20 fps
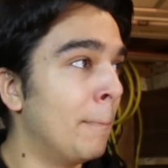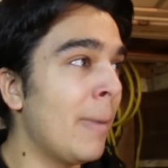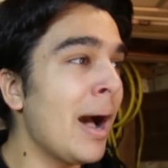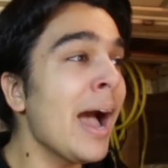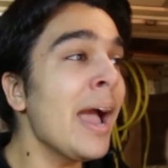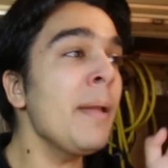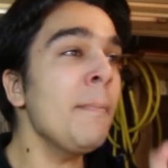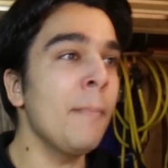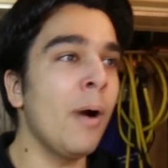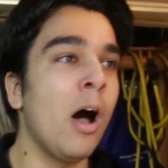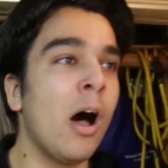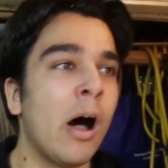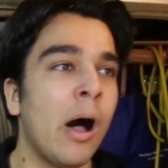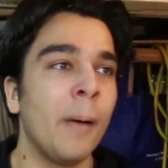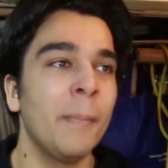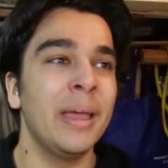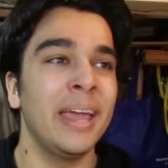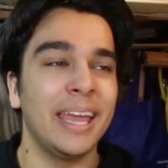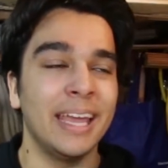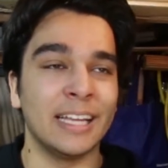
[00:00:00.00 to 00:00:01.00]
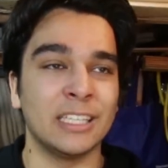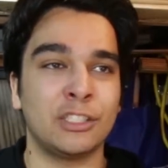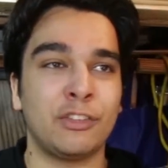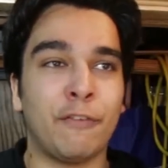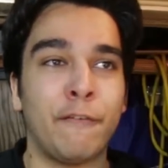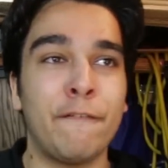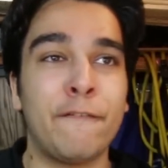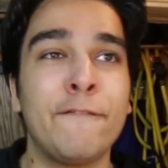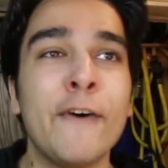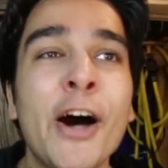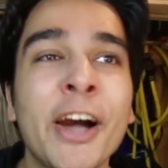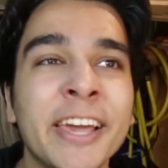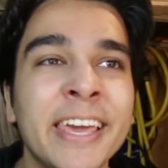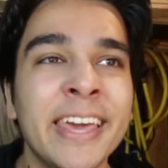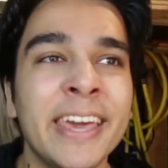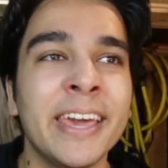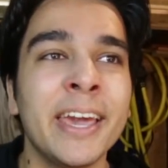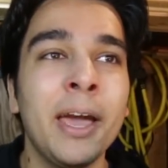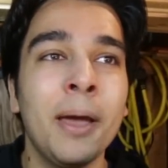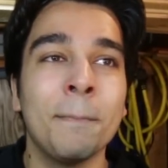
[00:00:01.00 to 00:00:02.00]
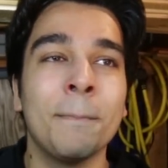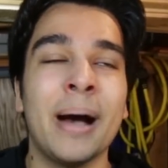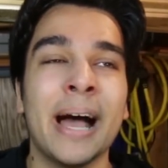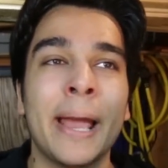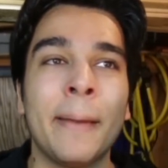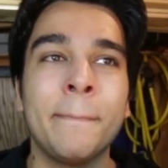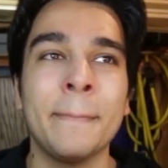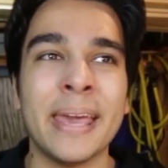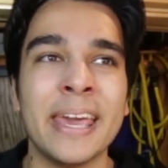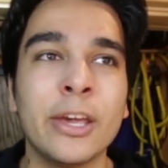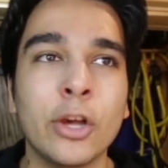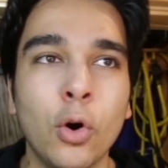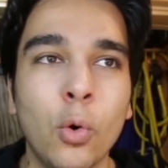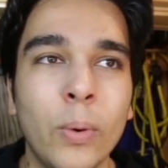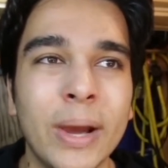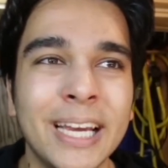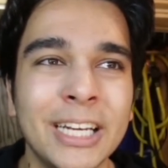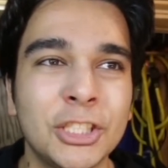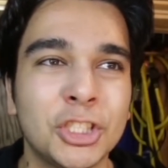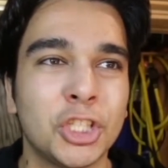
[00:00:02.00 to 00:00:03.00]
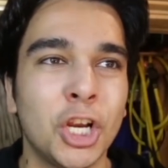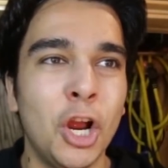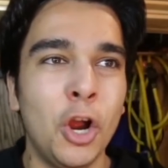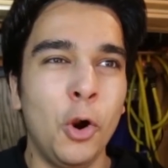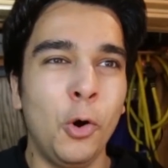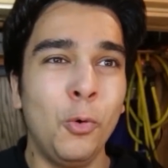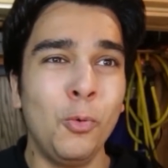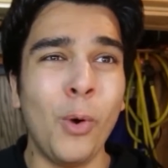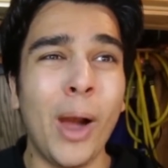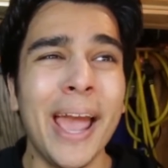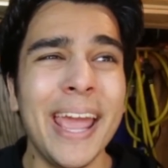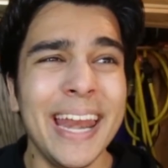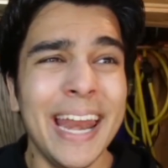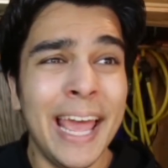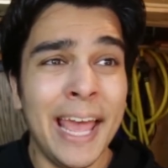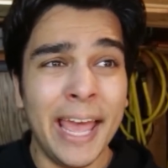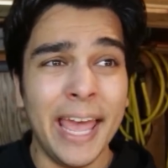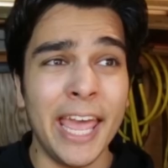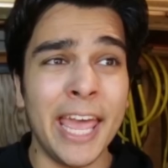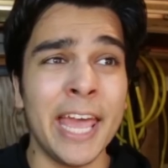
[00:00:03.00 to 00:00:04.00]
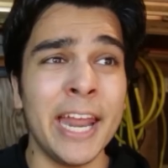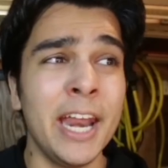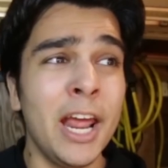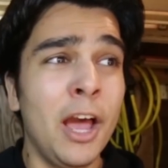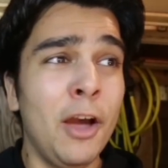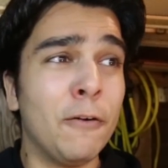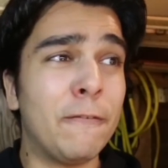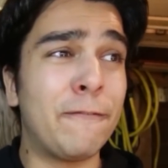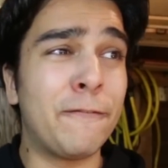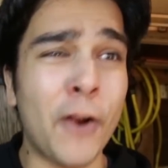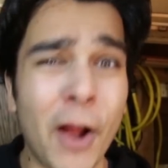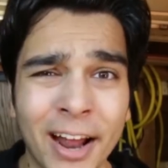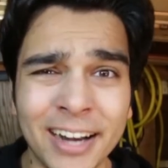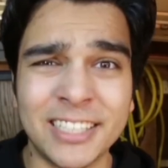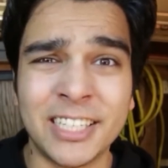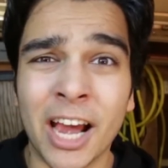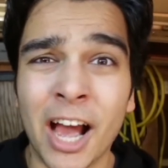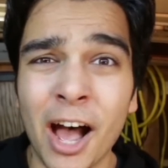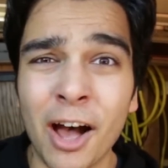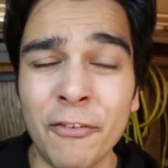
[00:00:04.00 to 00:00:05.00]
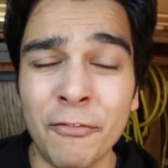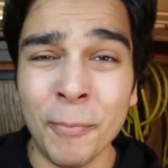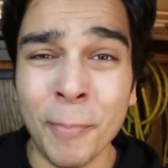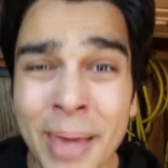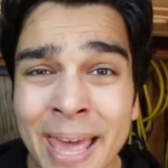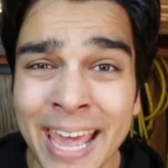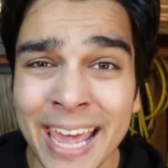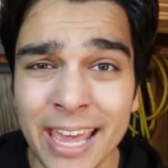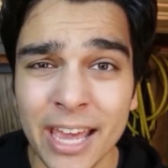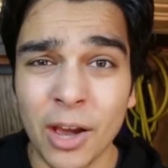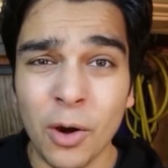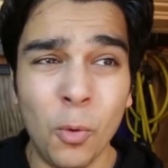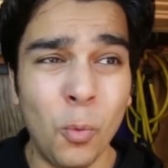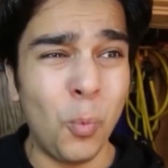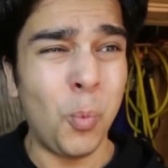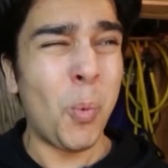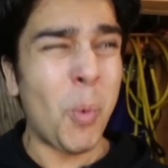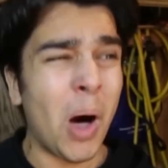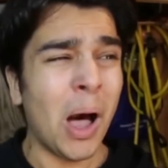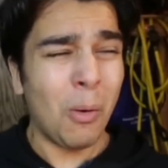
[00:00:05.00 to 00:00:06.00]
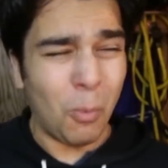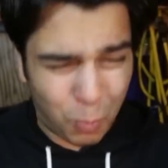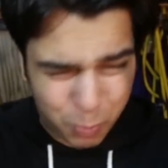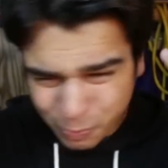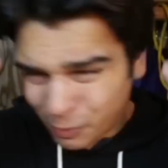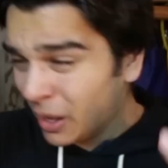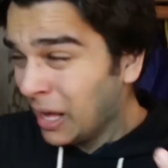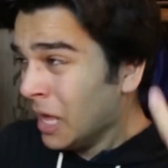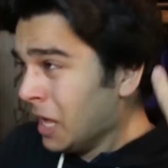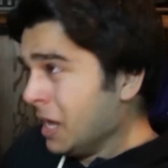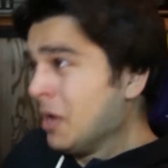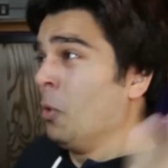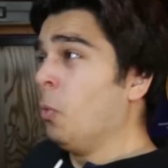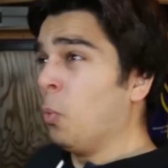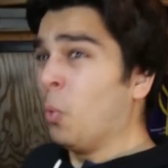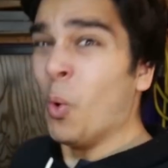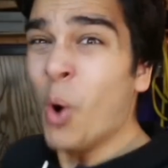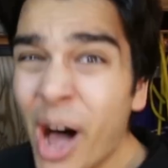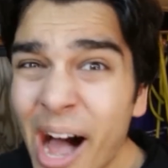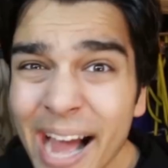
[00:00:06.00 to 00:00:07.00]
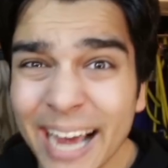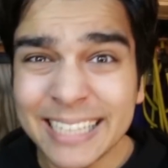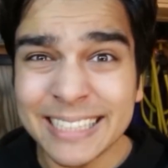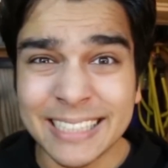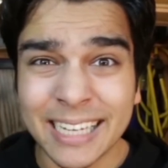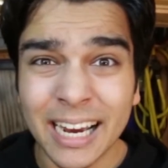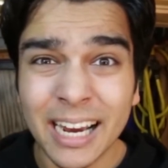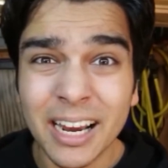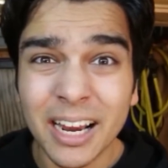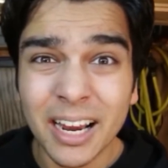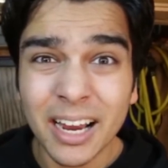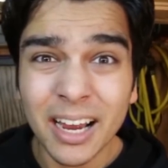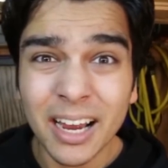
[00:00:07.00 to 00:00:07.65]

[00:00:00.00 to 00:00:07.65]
My mom is my Make-A-Wish right in front of me! What? What?